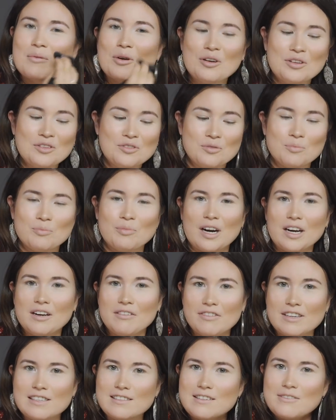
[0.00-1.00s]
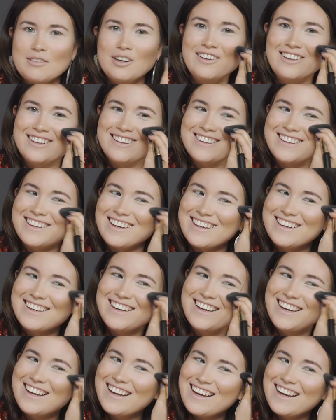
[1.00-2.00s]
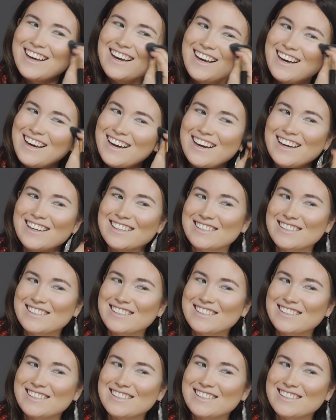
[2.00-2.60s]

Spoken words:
going to Pride Festival than a